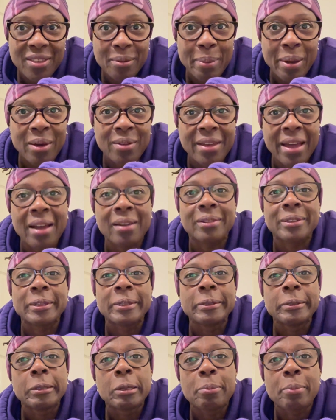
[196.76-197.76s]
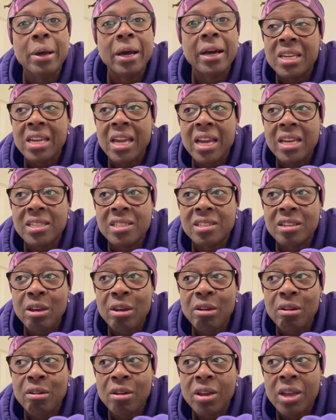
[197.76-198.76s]
about that but yeah
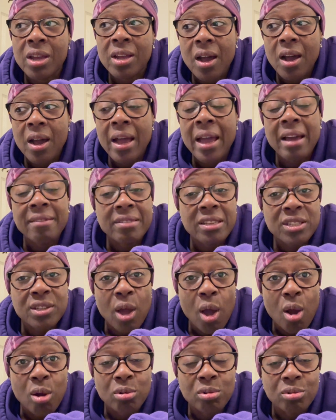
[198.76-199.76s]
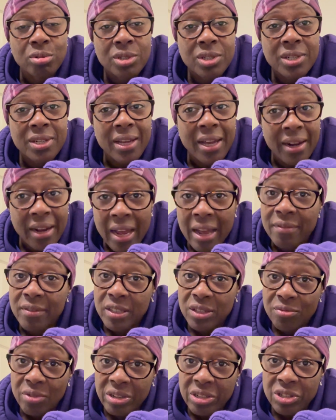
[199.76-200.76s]
so I have this cold and I have
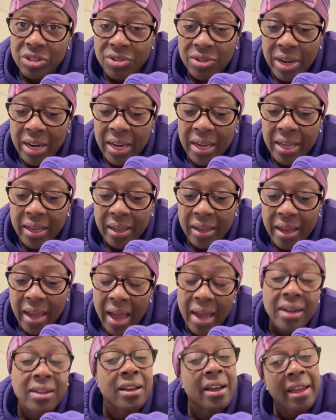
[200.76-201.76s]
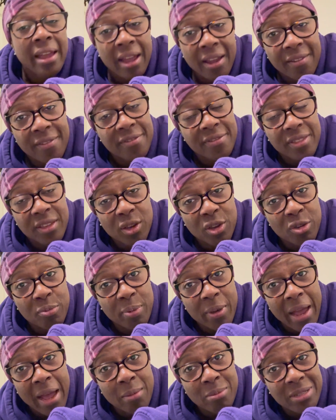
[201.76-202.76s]
this run streak and I have the
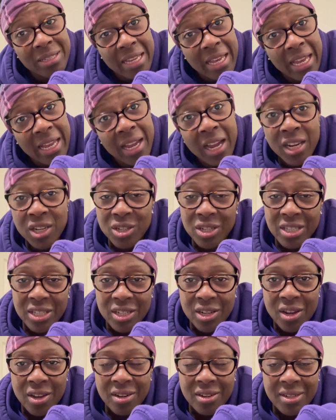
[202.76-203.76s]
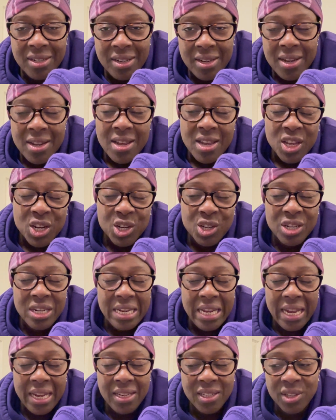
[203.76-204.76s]
Coopah app saying I should start
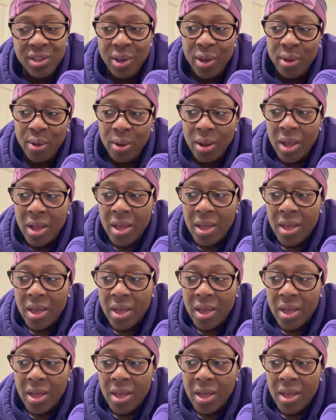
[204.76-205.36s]
today. So